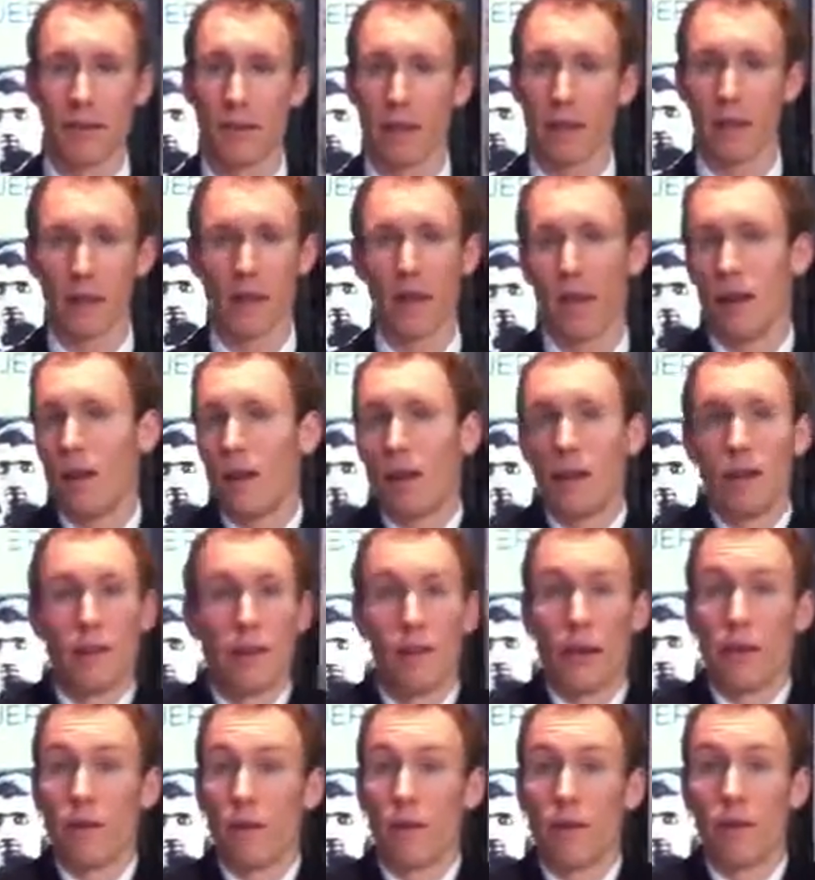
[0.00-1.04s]
And then
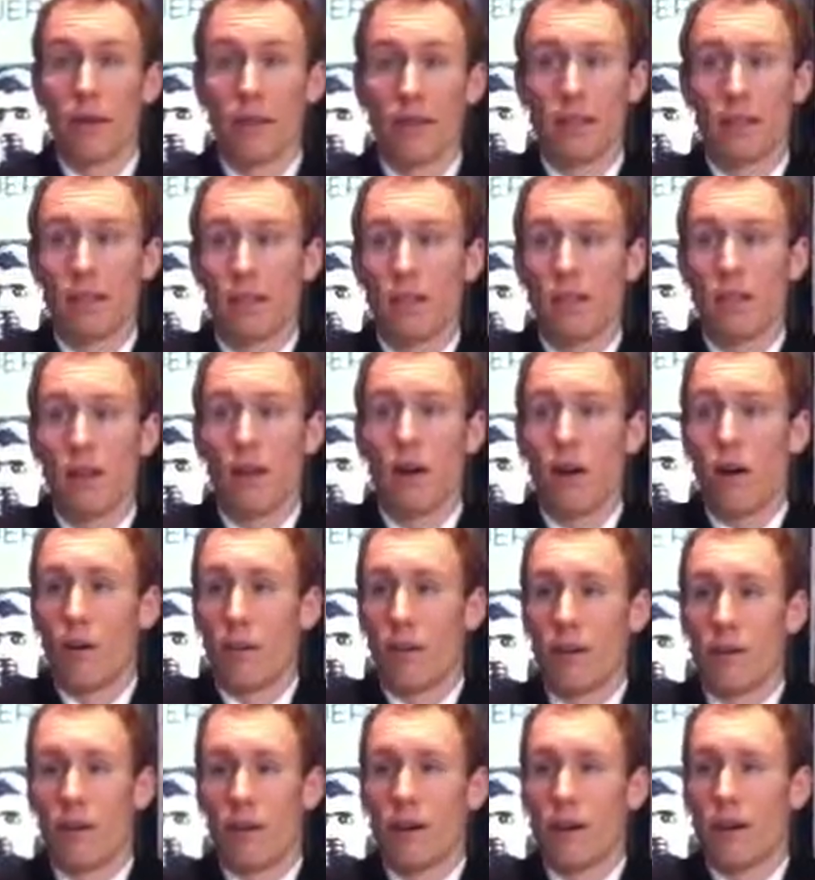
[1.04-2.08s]
the other races, you know, I'll
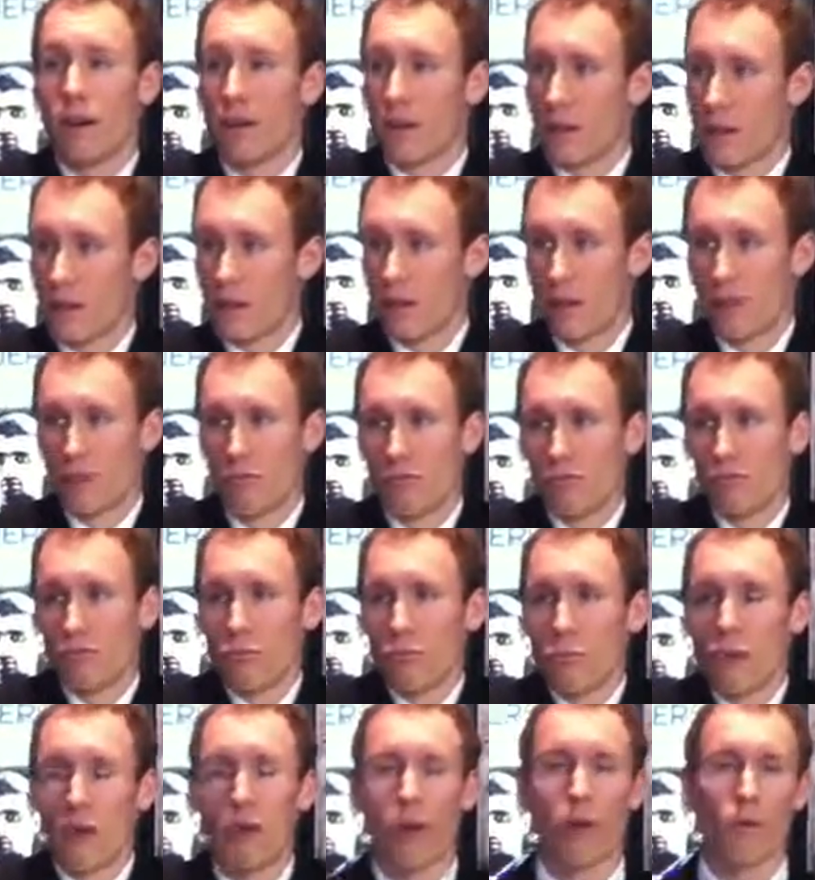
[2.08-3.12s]
be there to
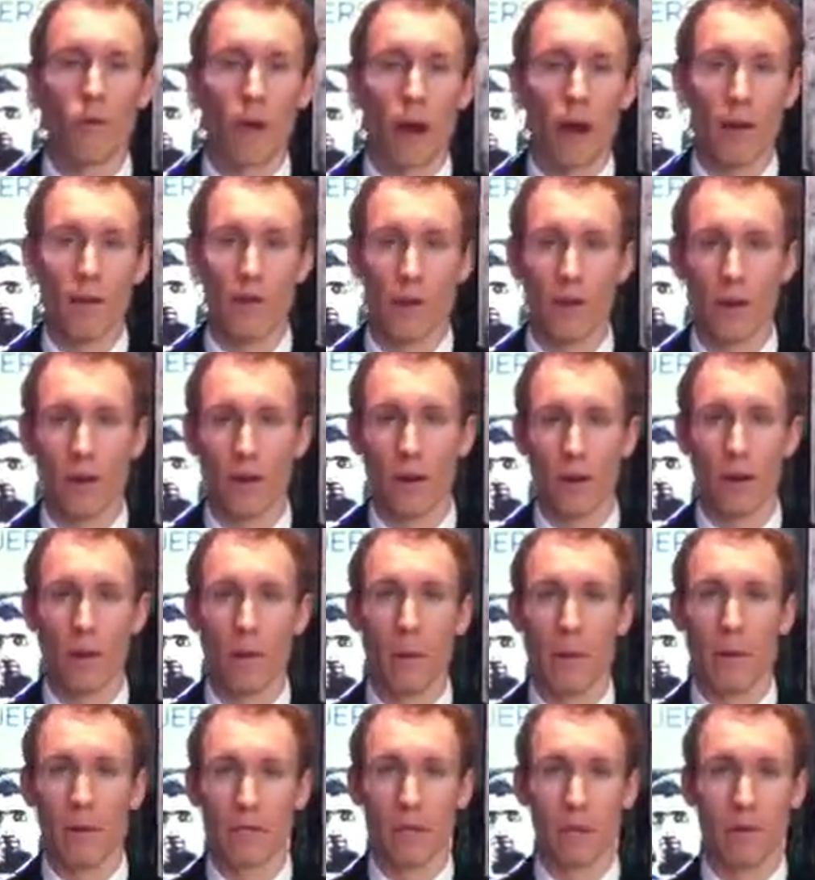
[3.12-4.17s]
ride for, you know,
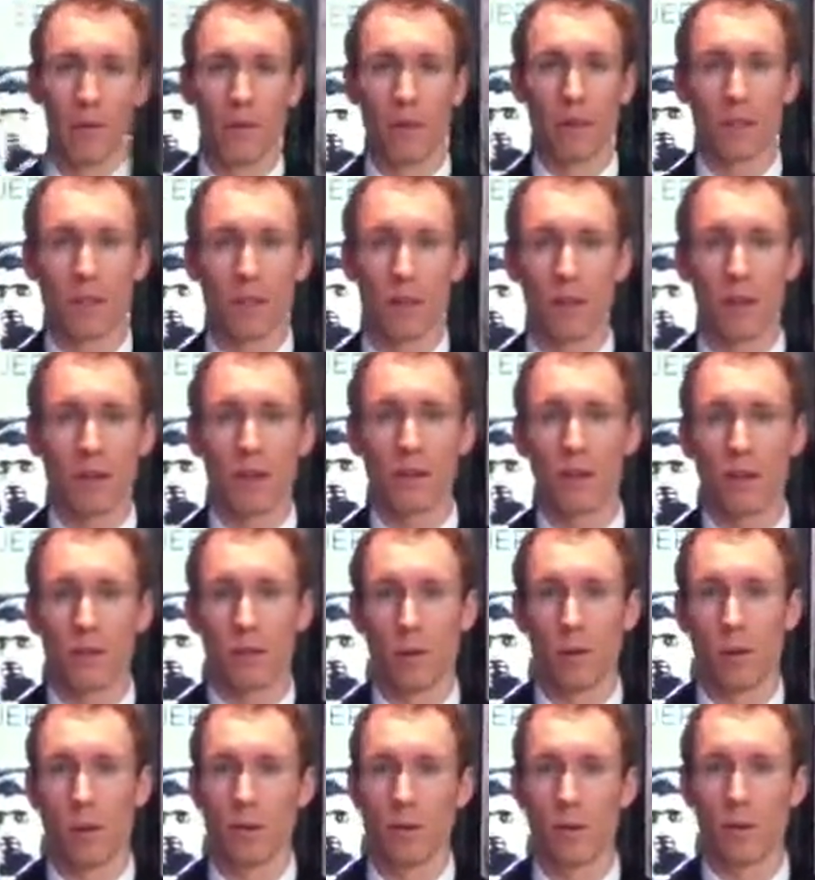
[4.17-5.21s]
maybe some of our sprinters
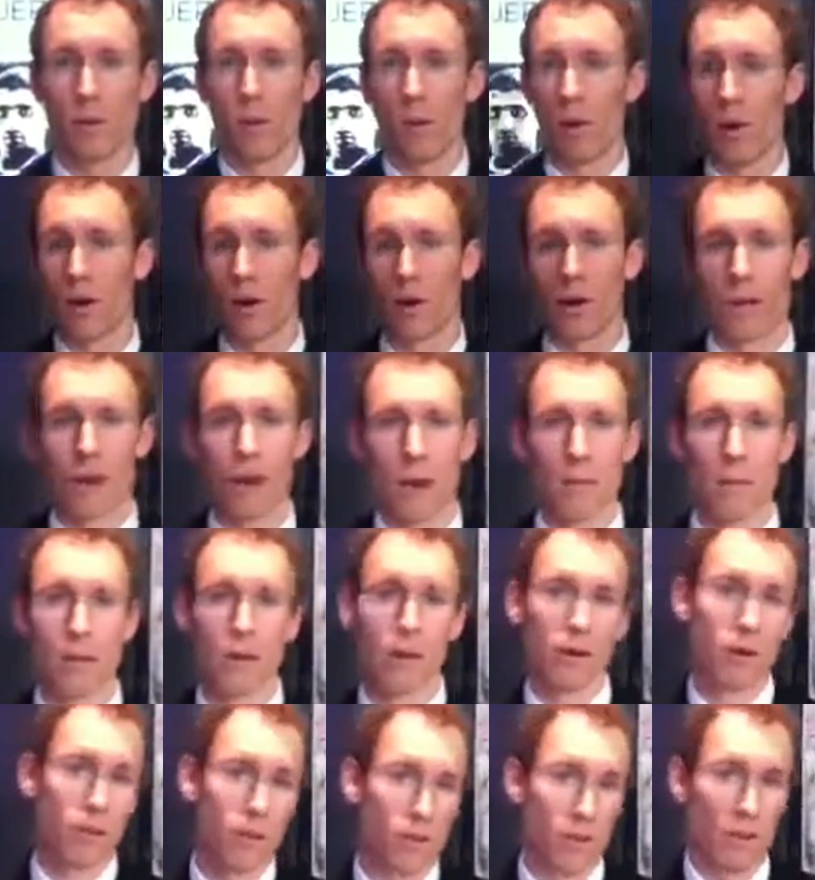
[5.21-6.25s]
or support our
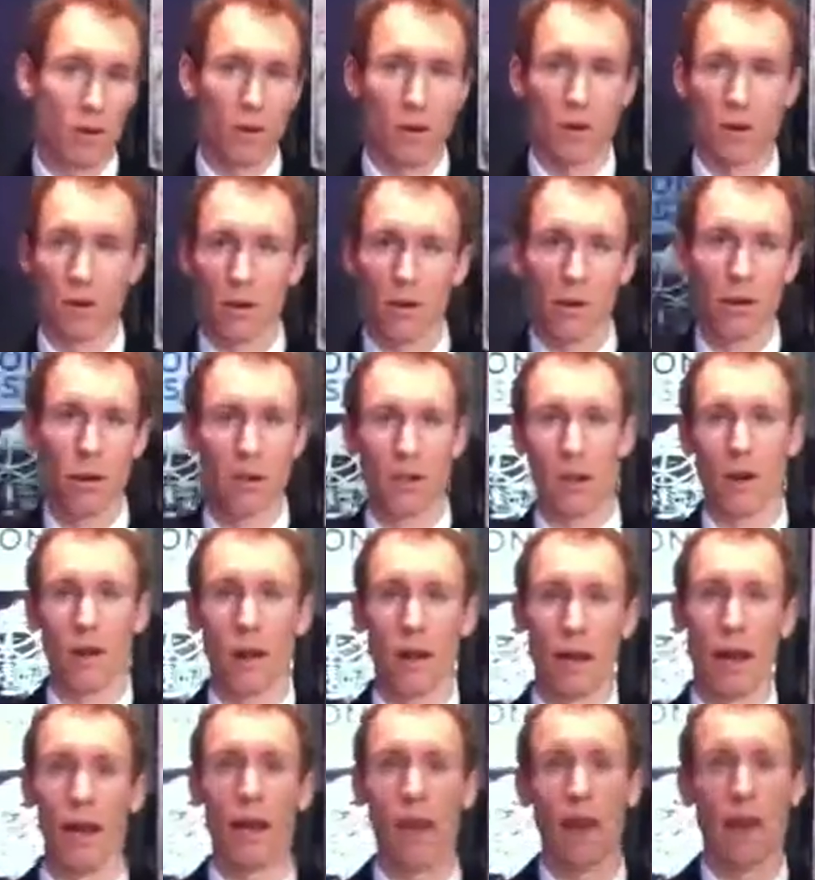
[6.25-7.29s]
climbers, or, you know,
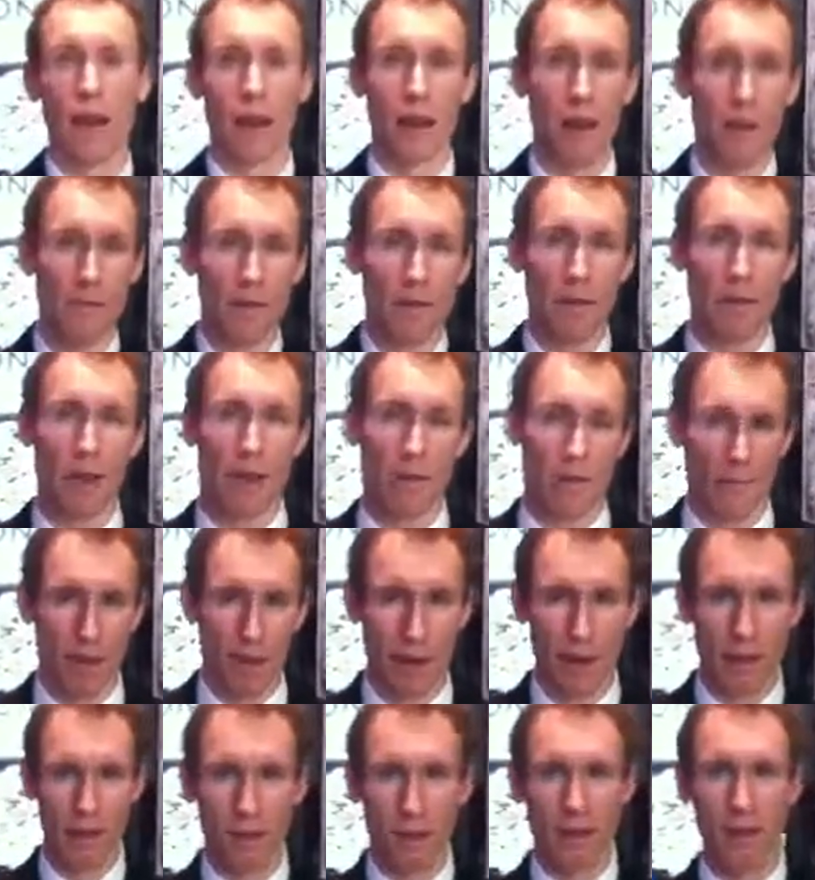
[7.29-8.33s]
like I feel like I
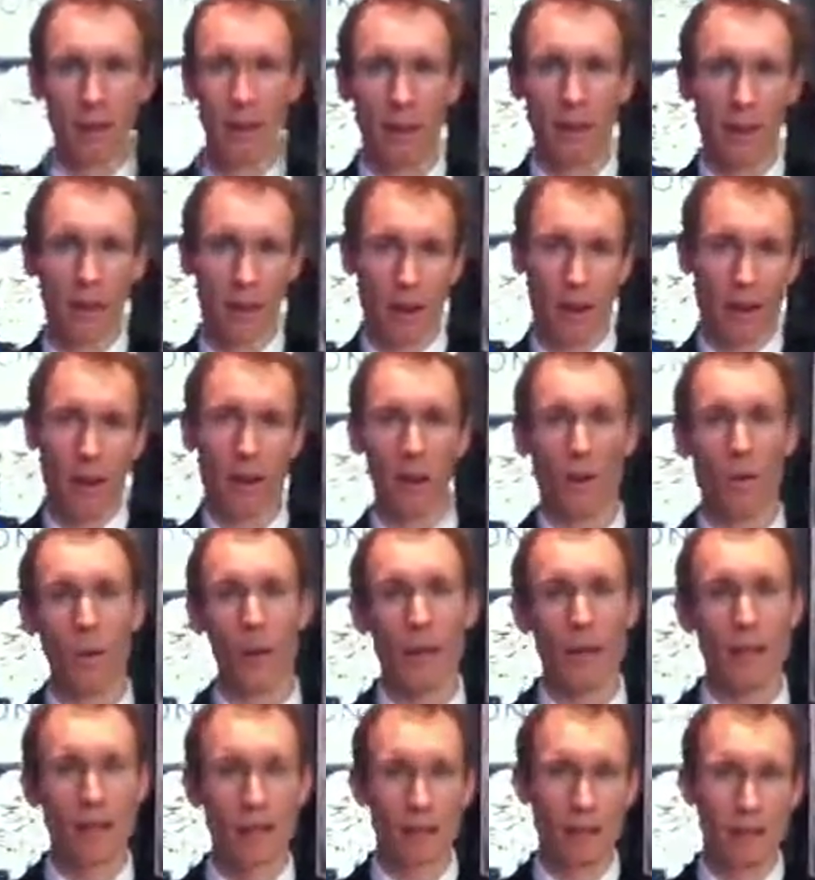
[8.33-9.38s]
fit in a lot of
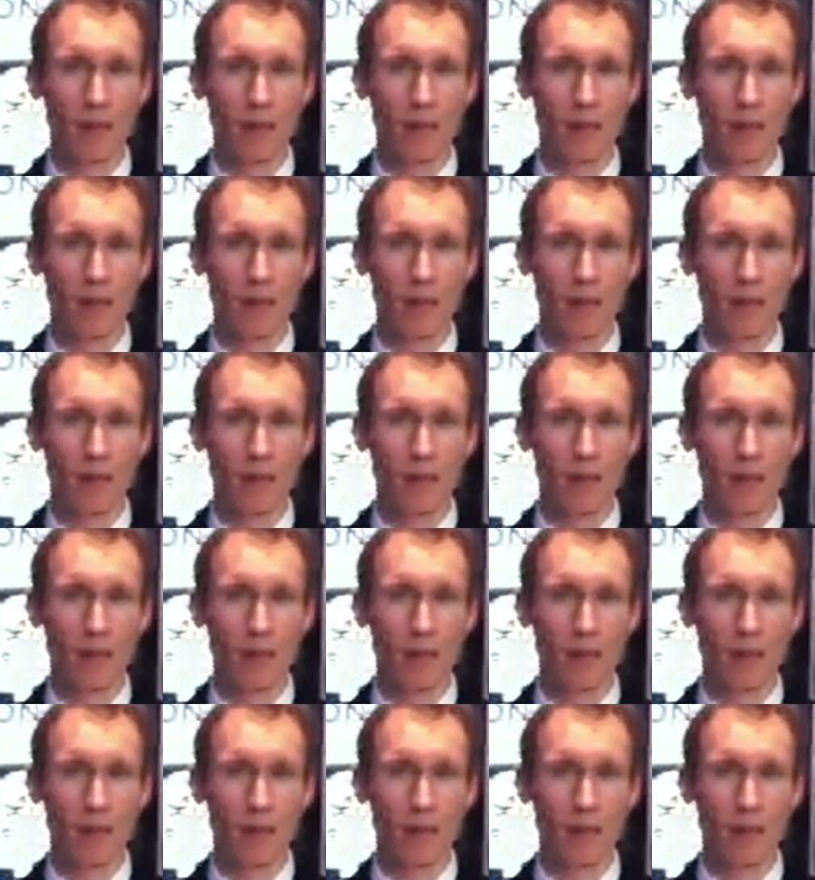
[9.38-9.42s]
ways.